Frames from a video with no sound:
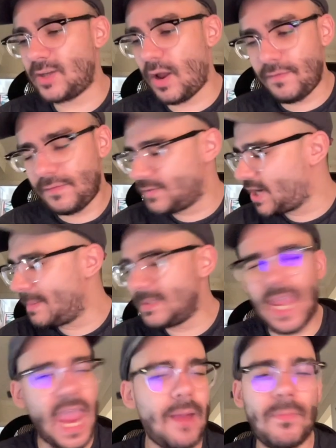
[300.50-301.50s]
off of James
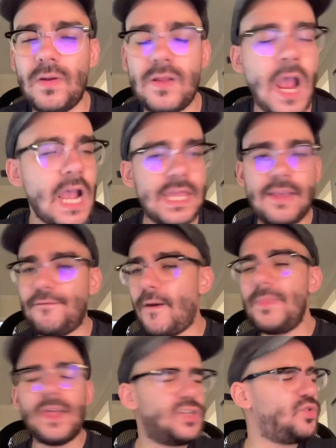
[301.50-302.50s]
Cameron,
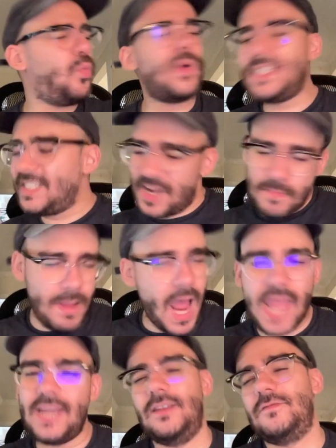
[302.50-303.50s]
from the twisted
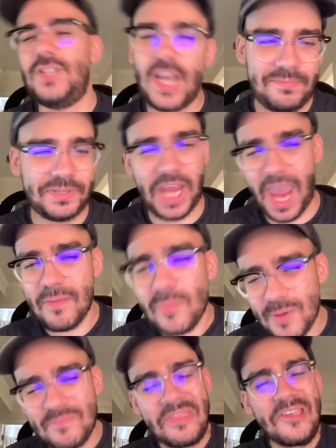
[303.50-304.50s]
mind of James
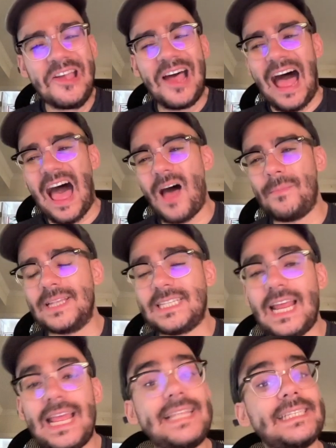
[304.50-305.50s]
Cameron.
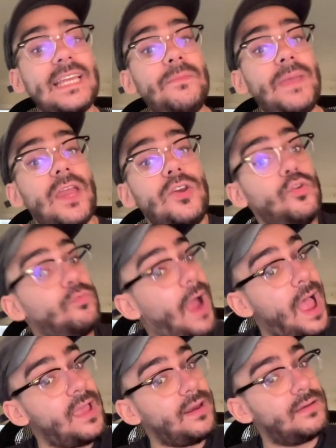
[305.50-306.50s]
It's gonna be a new
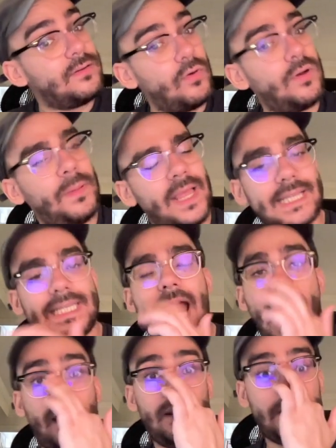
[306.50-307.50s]
ride. Notably, it's
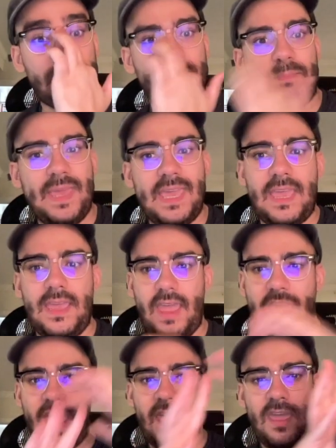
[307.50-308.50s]
not gonna just
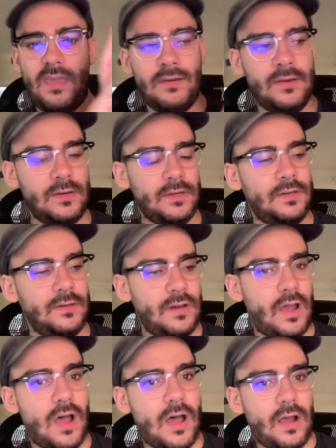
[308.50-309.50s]
be
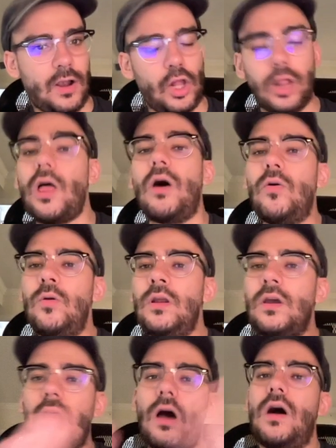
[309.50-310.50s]
a
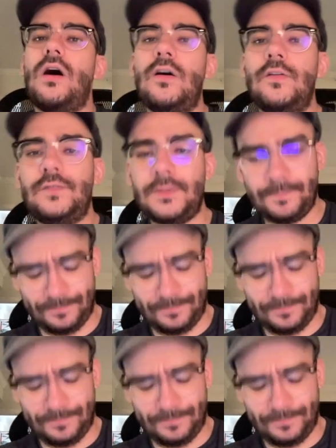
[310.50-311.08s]
clone of